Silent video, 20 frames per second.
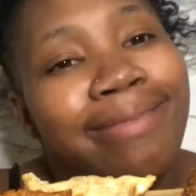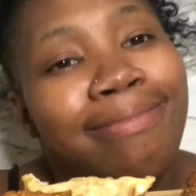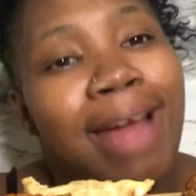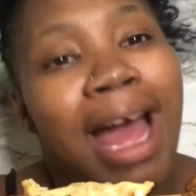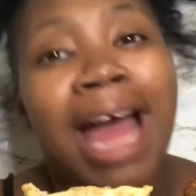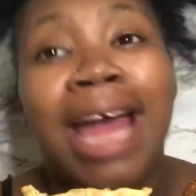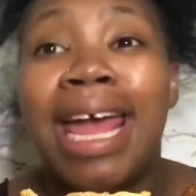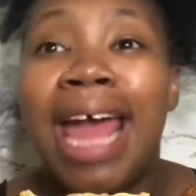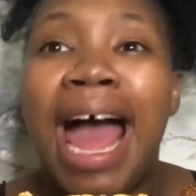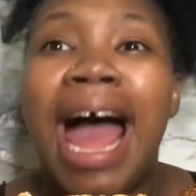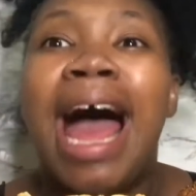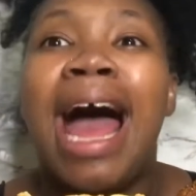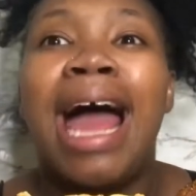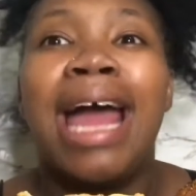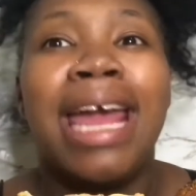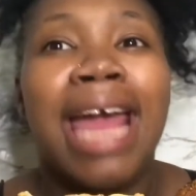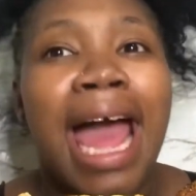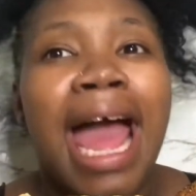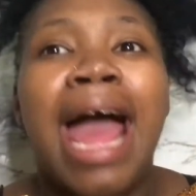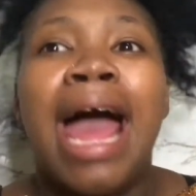I
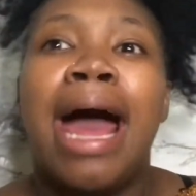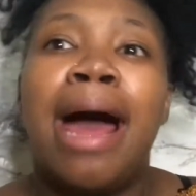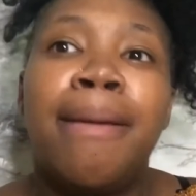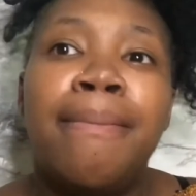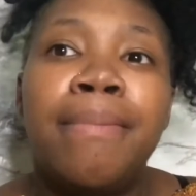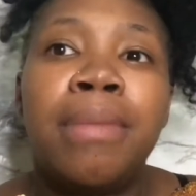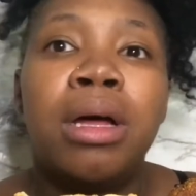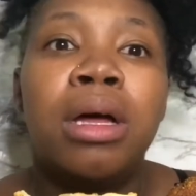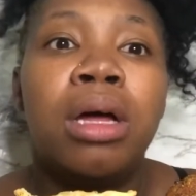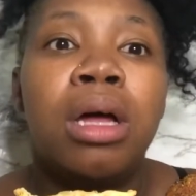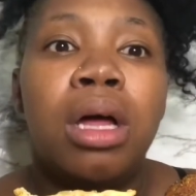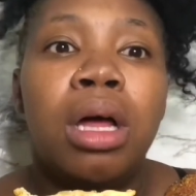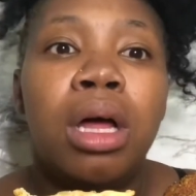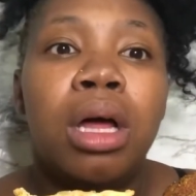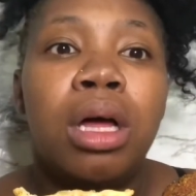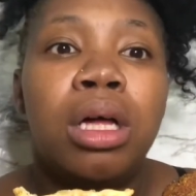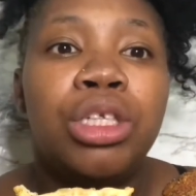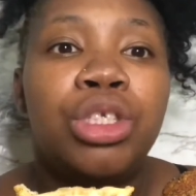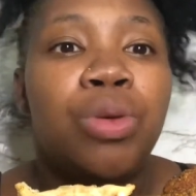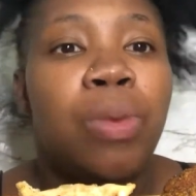am
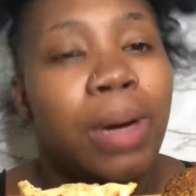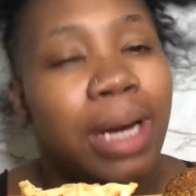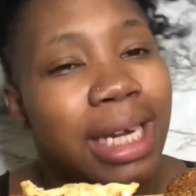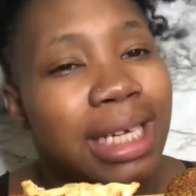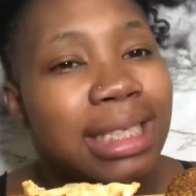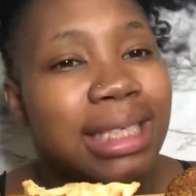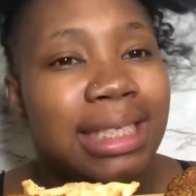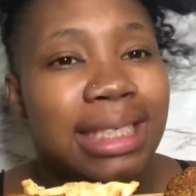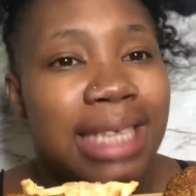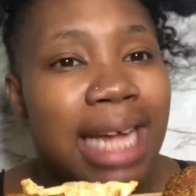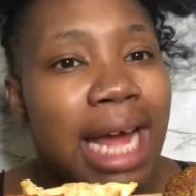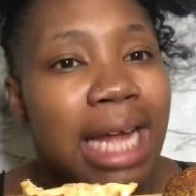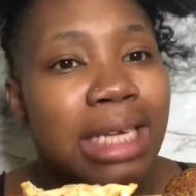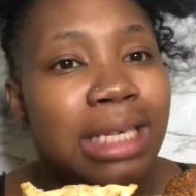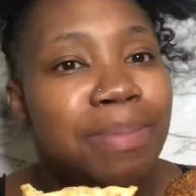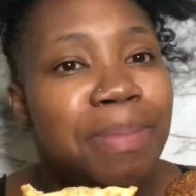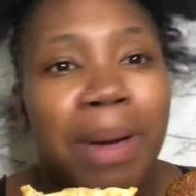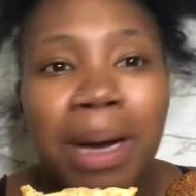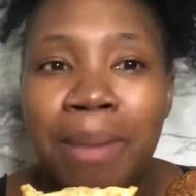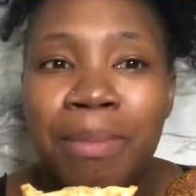to an extent,
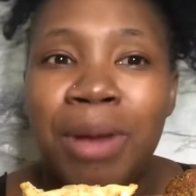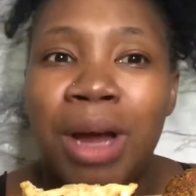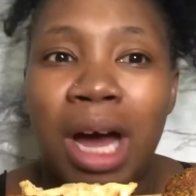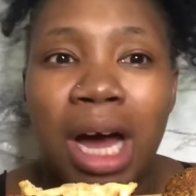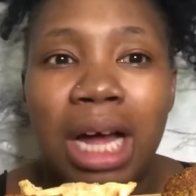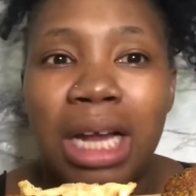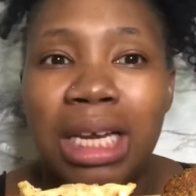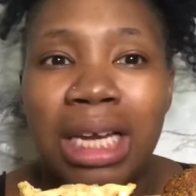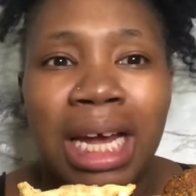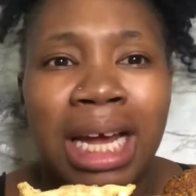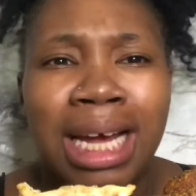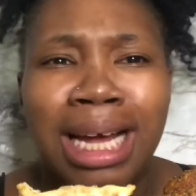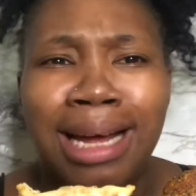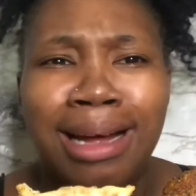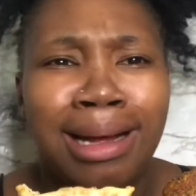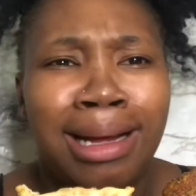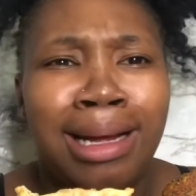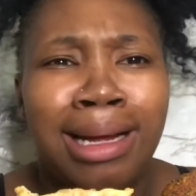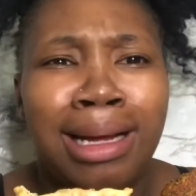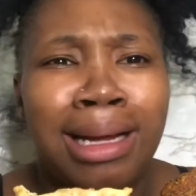but I'm not. Like,
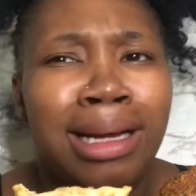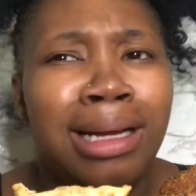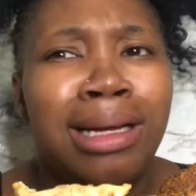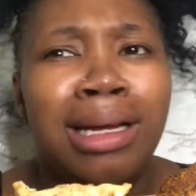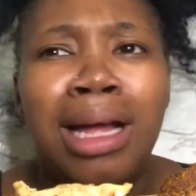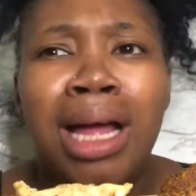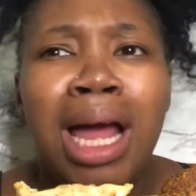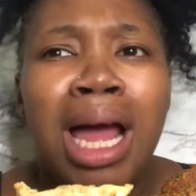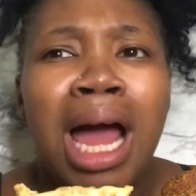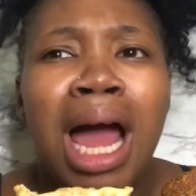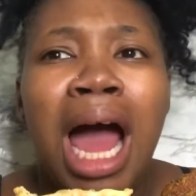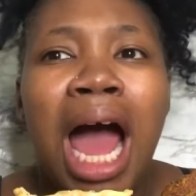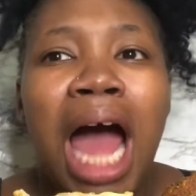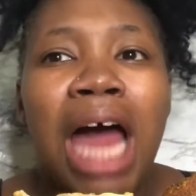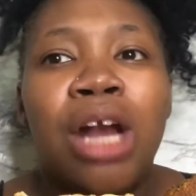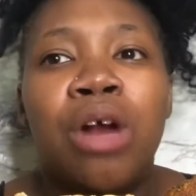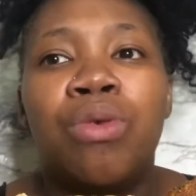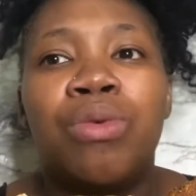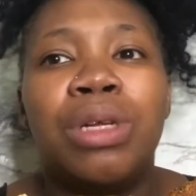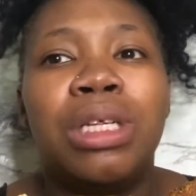I
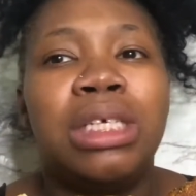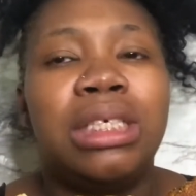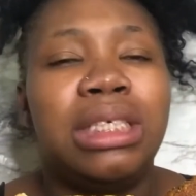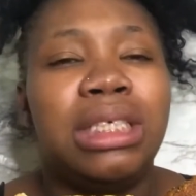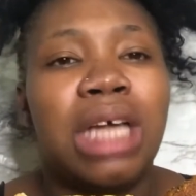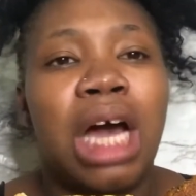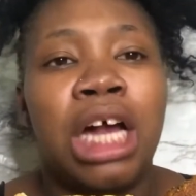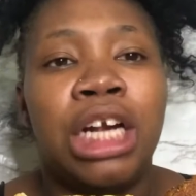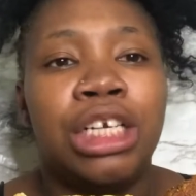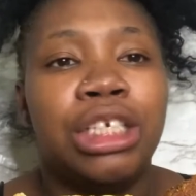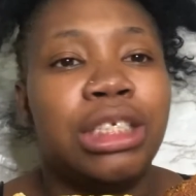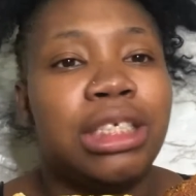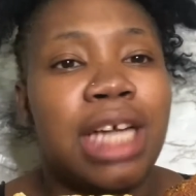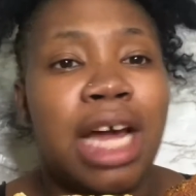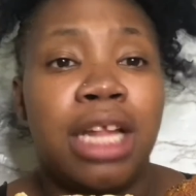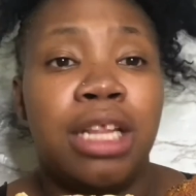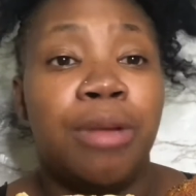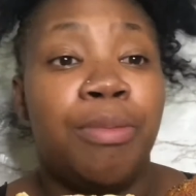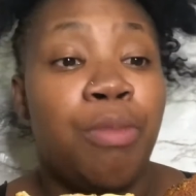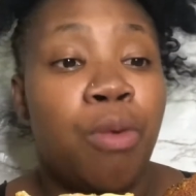don't really
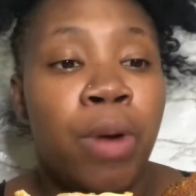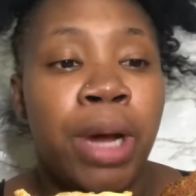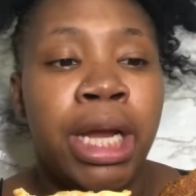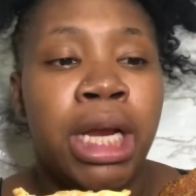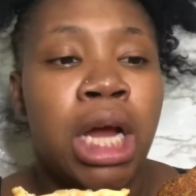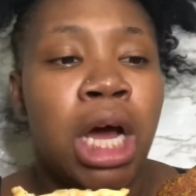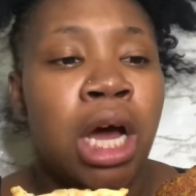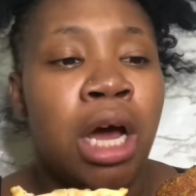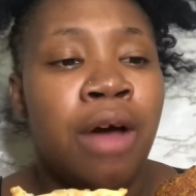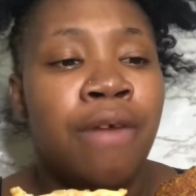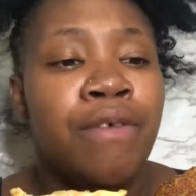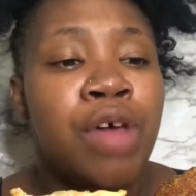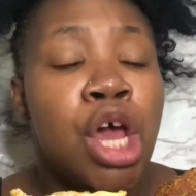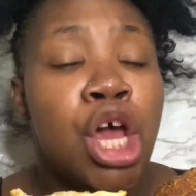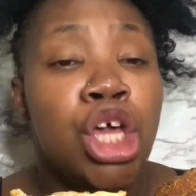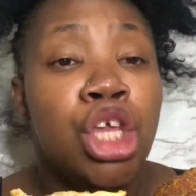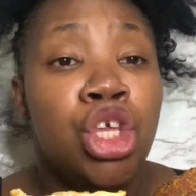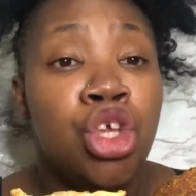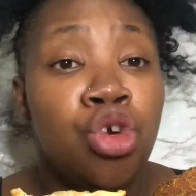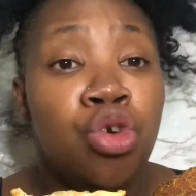understand the point of
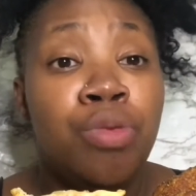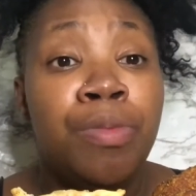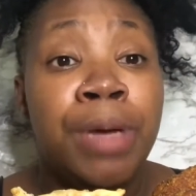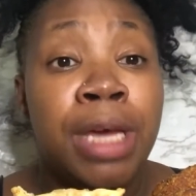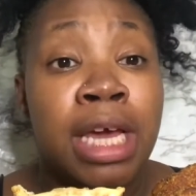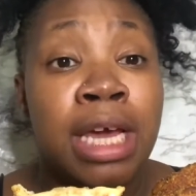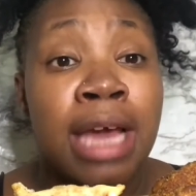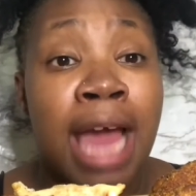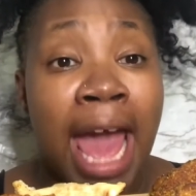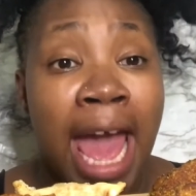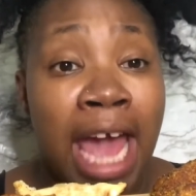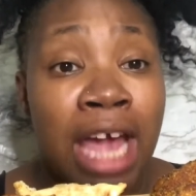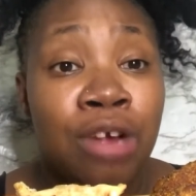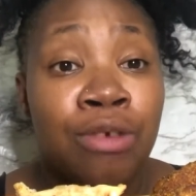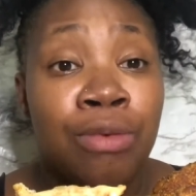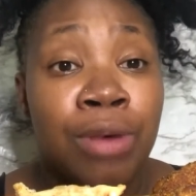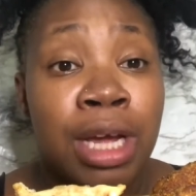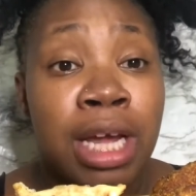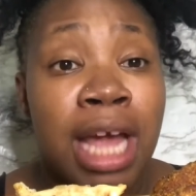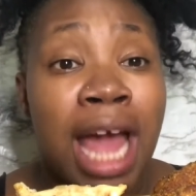you being
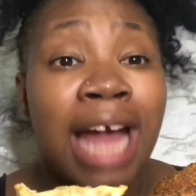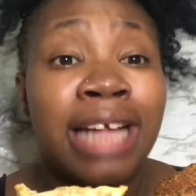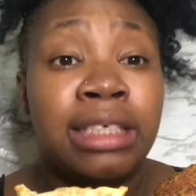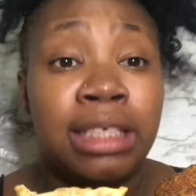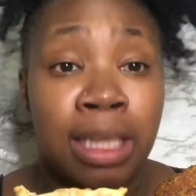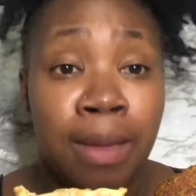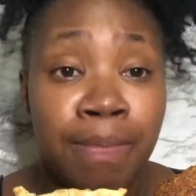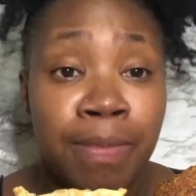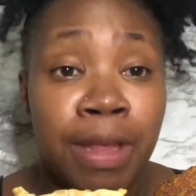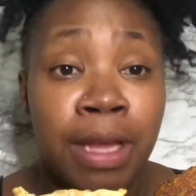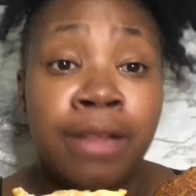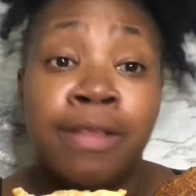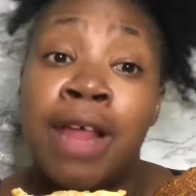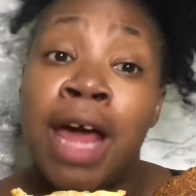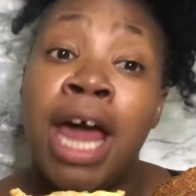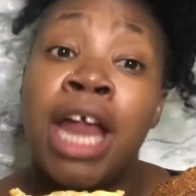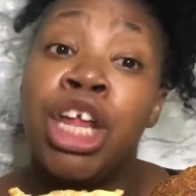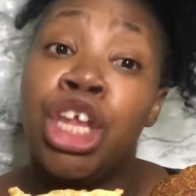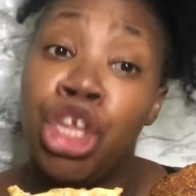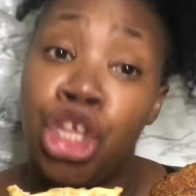angry at something
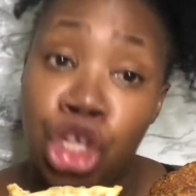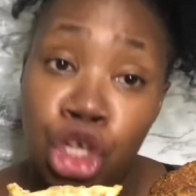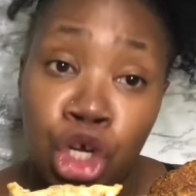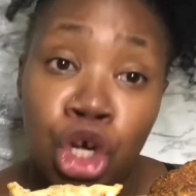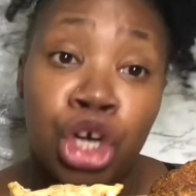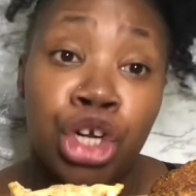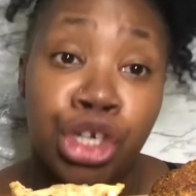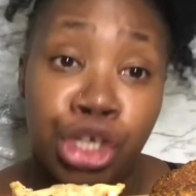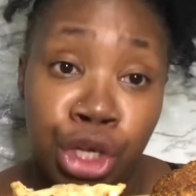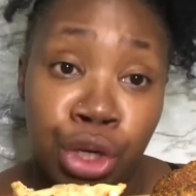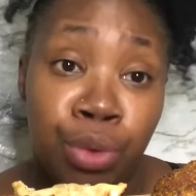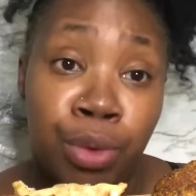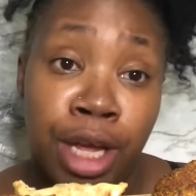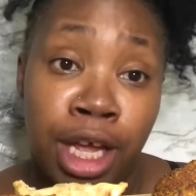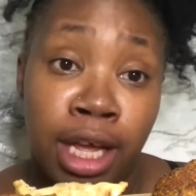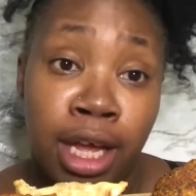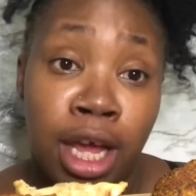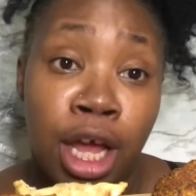that you're doing.